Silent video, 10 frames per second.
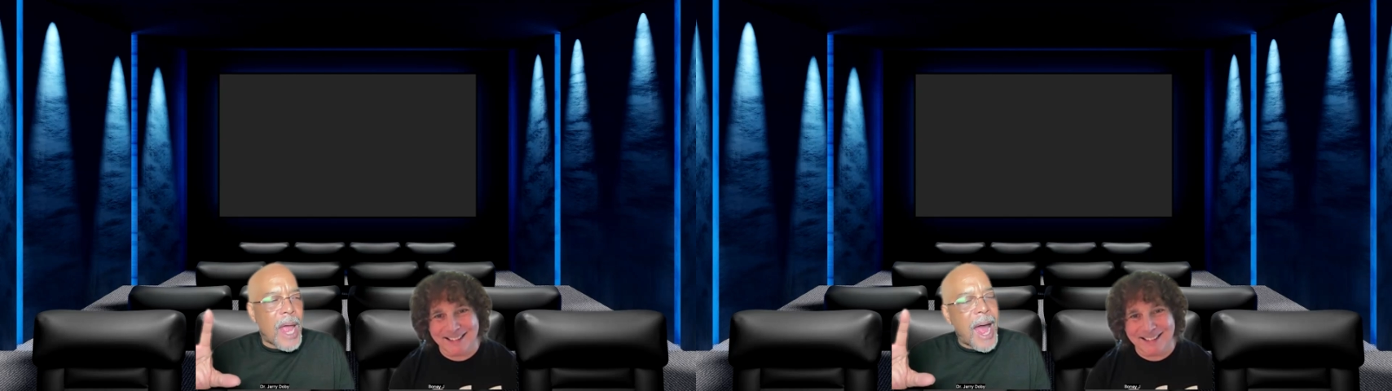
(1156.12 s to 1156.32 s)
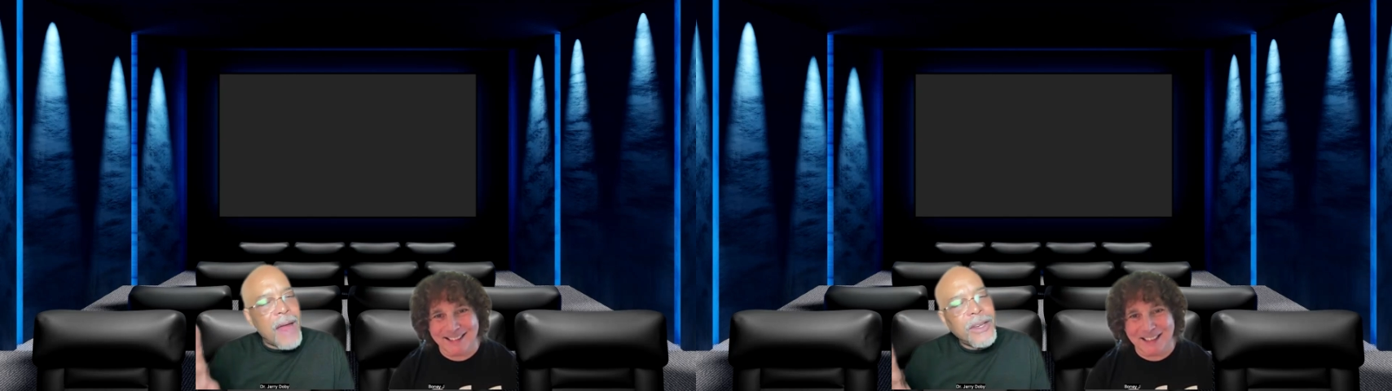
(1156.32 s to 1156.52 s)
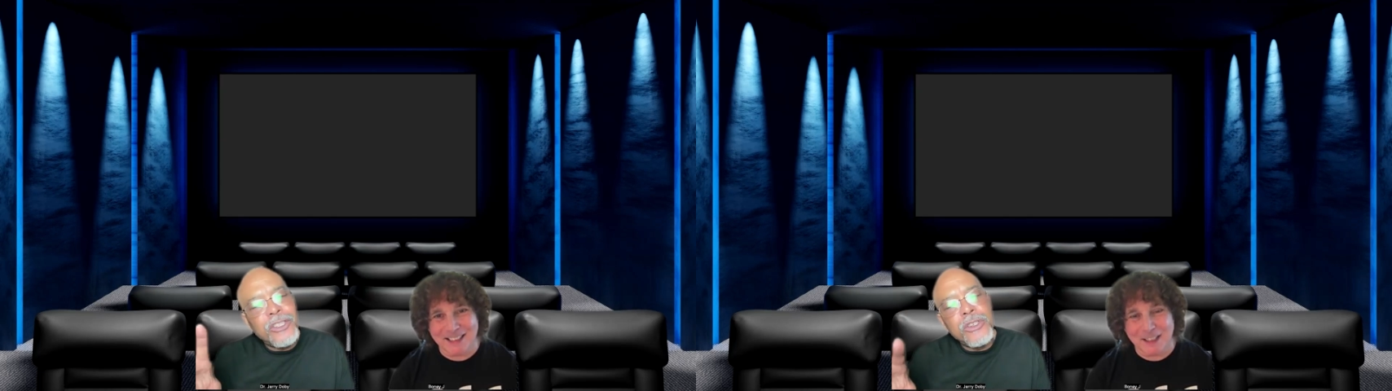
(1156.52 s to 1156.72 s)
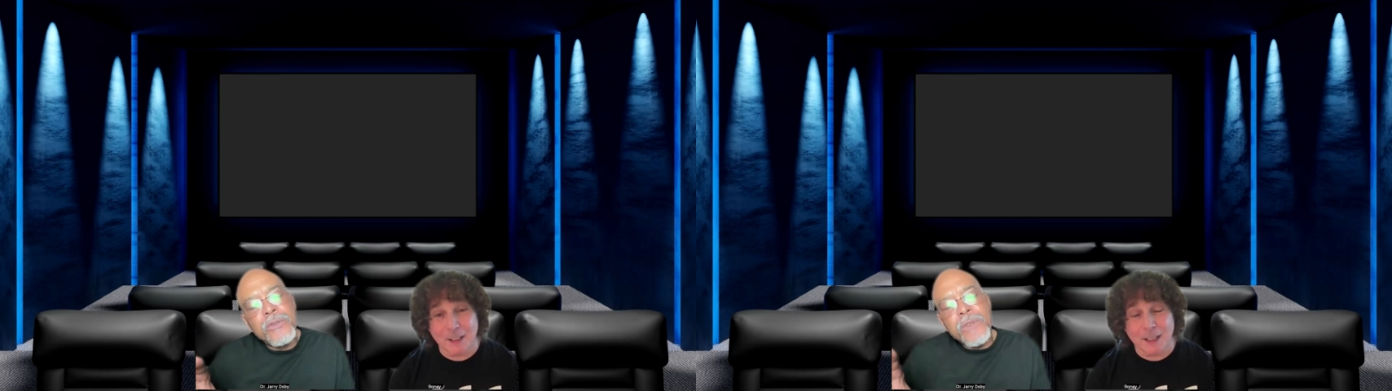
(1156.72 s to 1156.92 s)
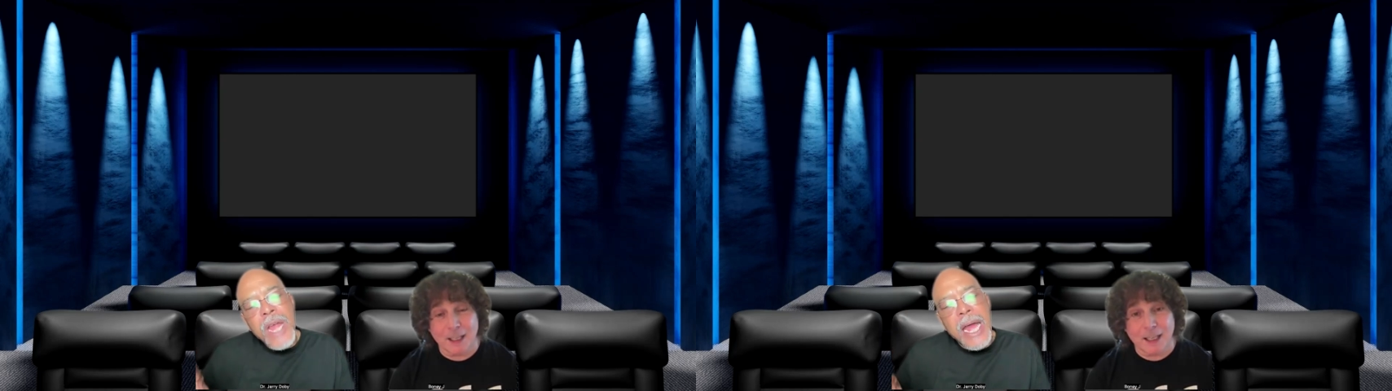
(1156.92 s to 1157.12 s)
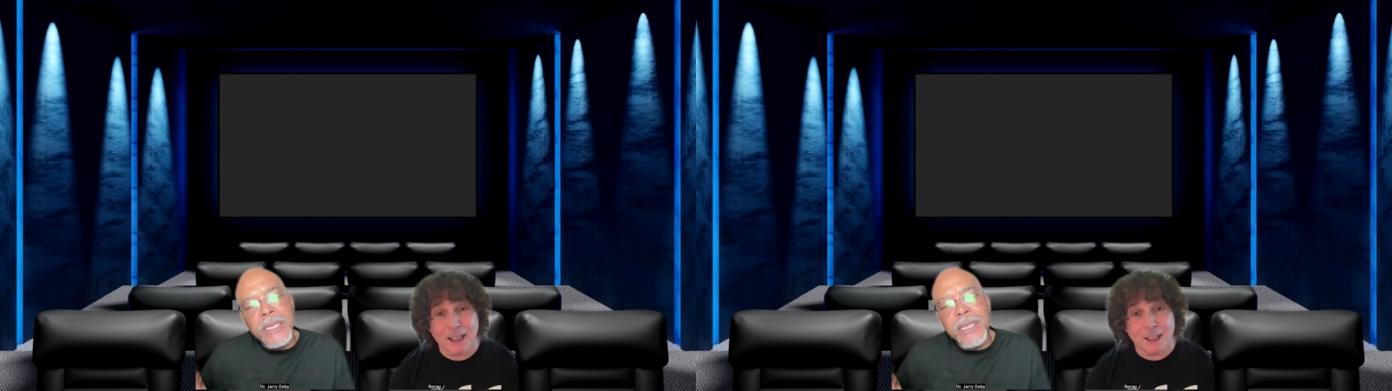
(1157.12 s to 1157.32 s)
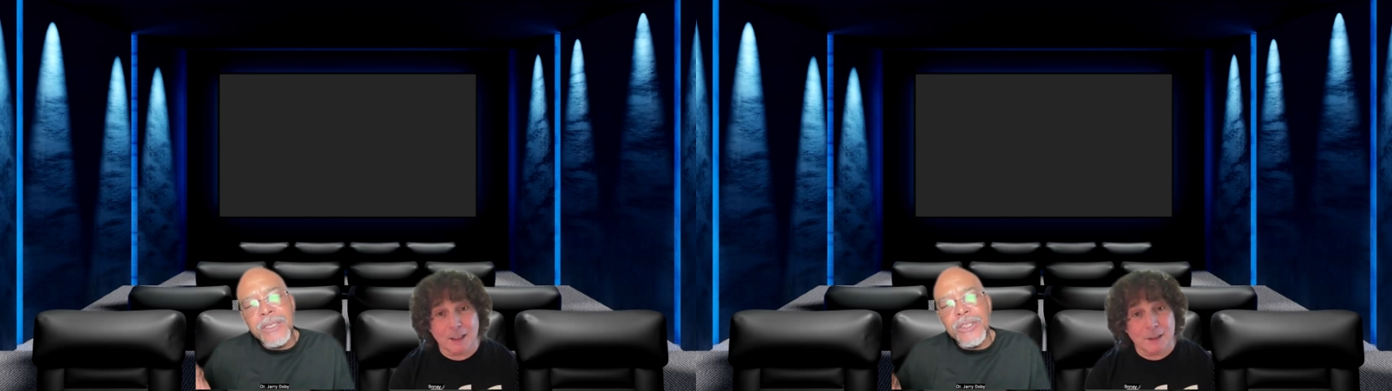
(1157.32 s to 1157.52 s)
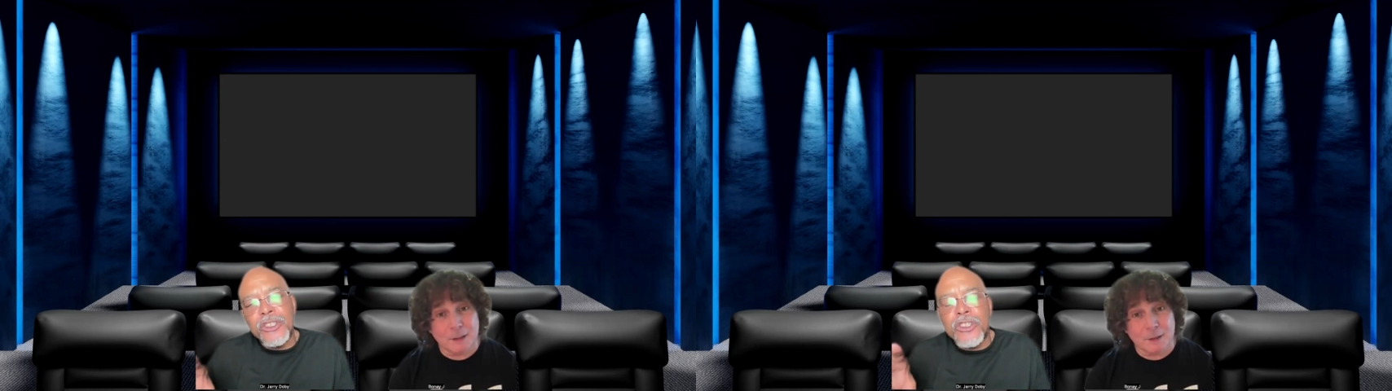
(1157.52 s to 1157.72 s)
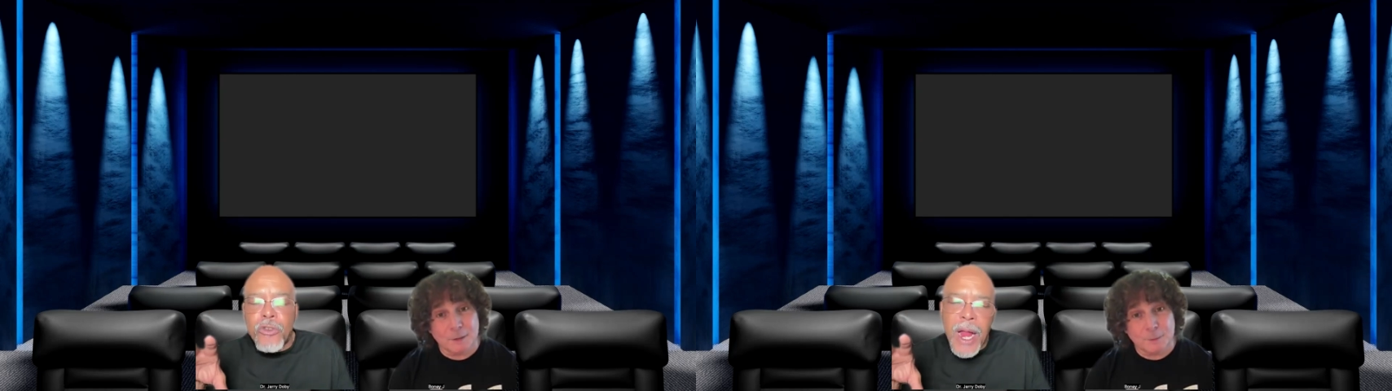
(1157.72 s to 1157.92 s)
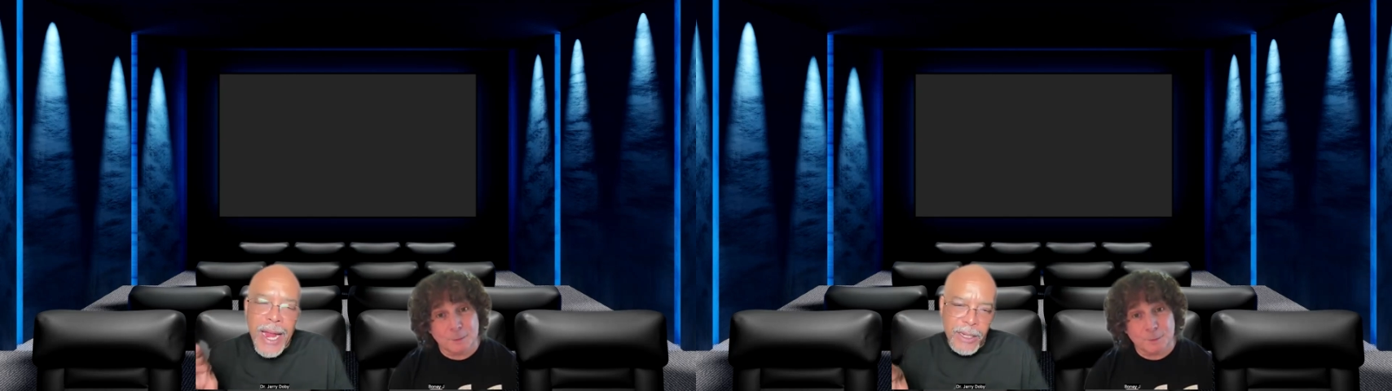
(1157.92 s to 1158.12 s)
Speaker 1: How did you not get
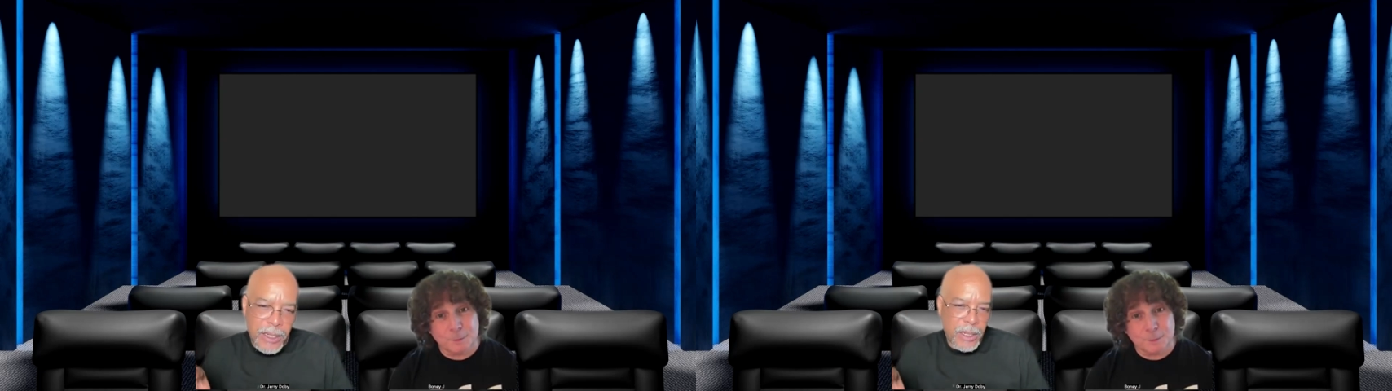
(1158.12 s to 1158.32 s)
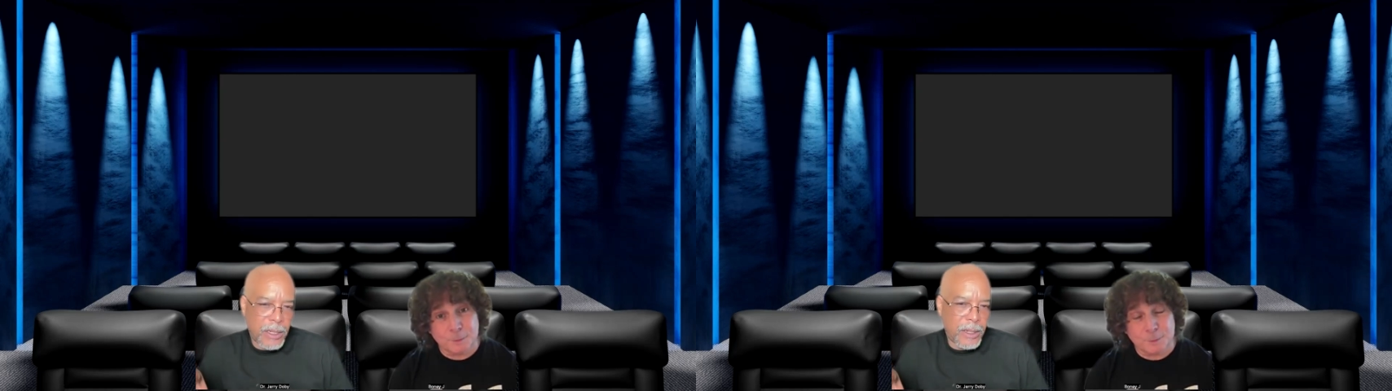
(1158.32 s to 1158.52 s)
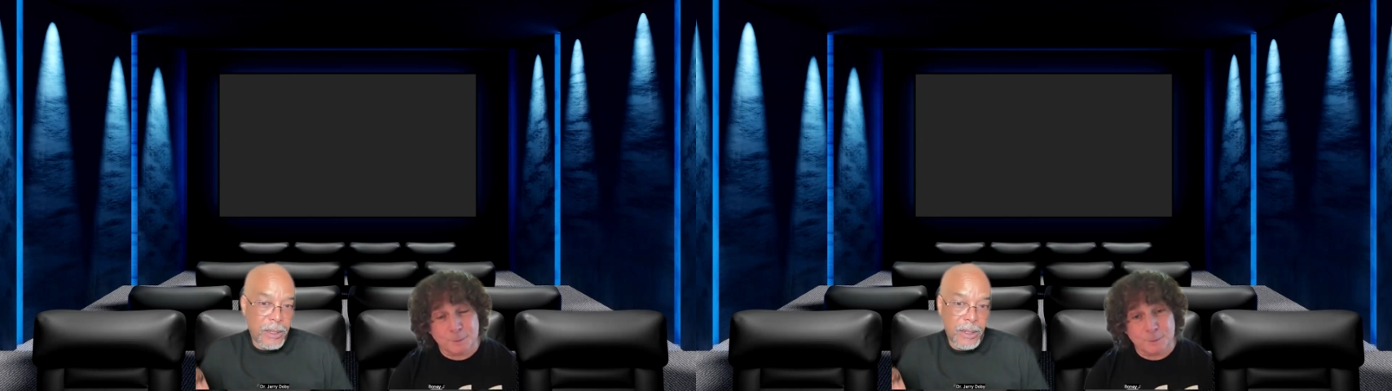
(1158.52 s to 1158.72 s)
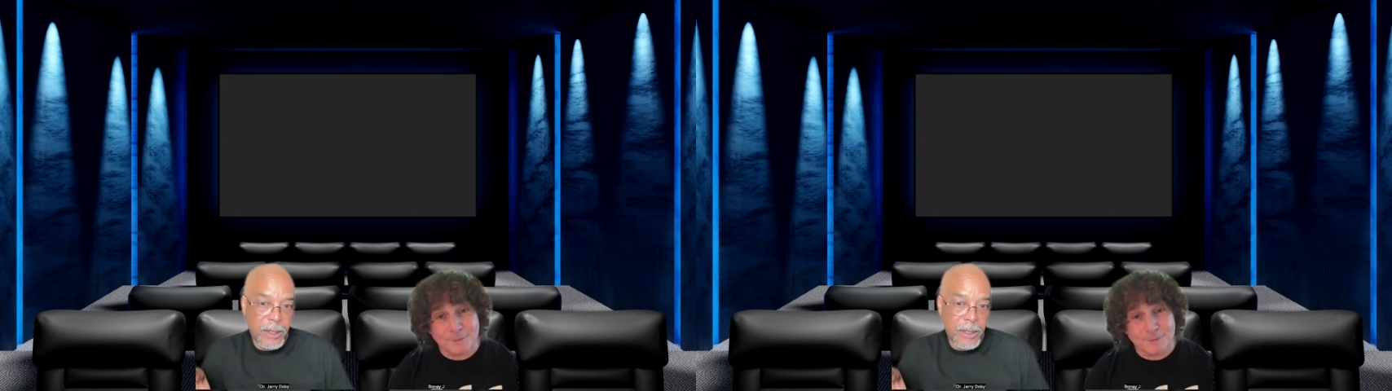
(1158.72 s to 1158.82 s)
distracted